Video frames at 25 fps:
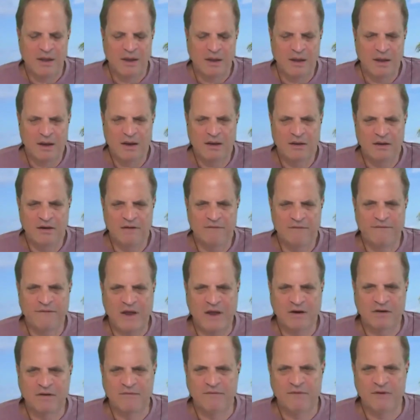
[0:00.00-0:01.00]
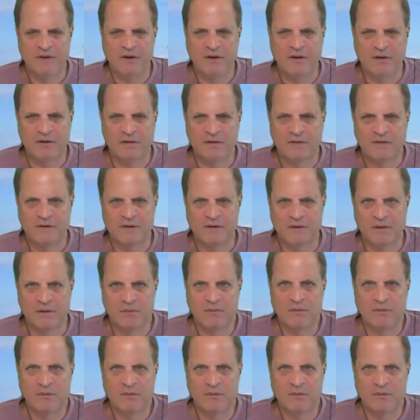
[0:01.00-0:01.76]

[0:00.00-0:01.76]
And the effect of it uh,